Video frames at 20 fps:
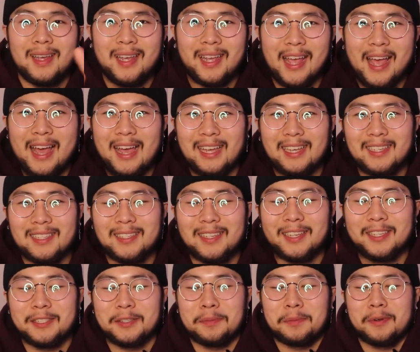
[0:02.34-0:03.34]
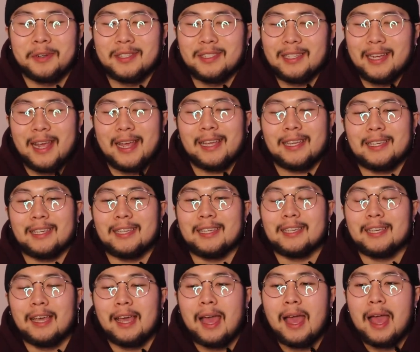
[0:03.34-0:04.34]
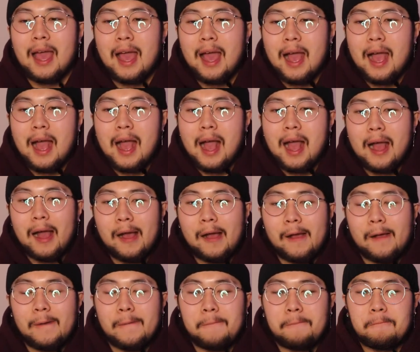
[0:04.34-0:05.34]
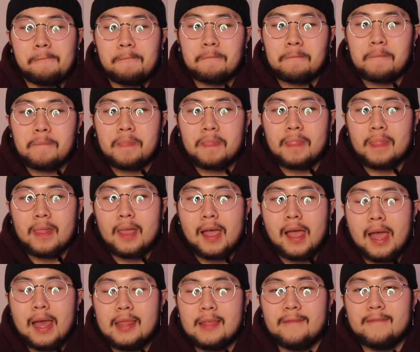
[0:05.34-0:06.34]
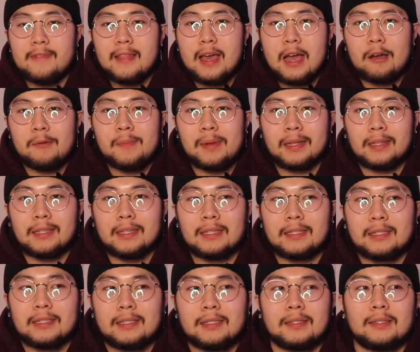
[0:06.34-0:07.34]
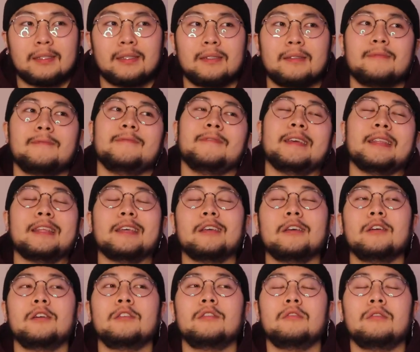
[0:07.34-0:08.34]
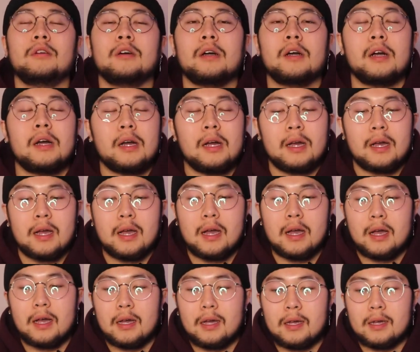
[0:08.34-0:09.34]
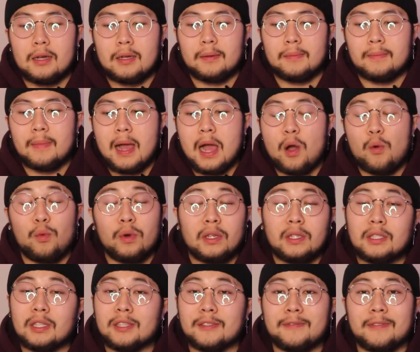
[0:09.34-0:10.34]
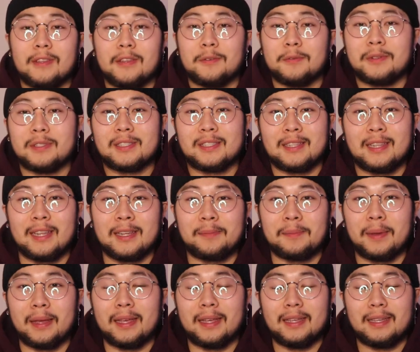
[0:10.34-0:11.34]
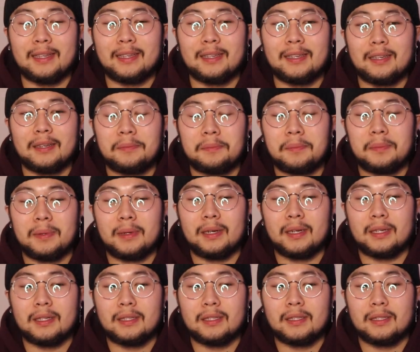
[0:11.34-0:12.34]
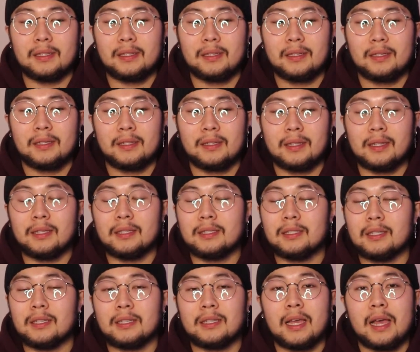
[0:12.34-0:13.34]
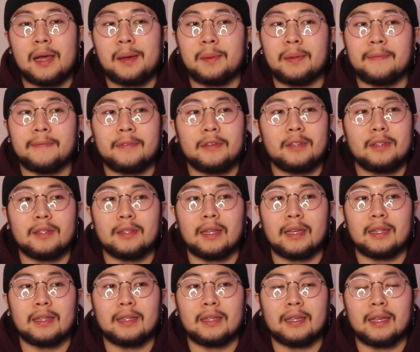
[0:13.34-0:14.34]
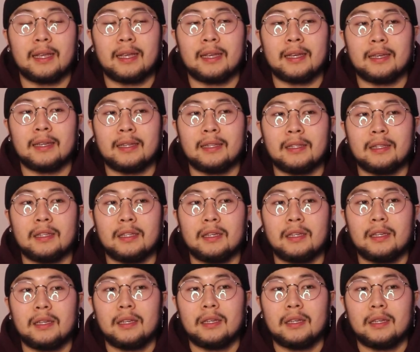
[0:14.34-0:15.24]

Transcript: Hey guys, it's your boy Jacky. I never thought I'd make this video. I wish this video was clickbait, but this is just how I've been feeling lately. And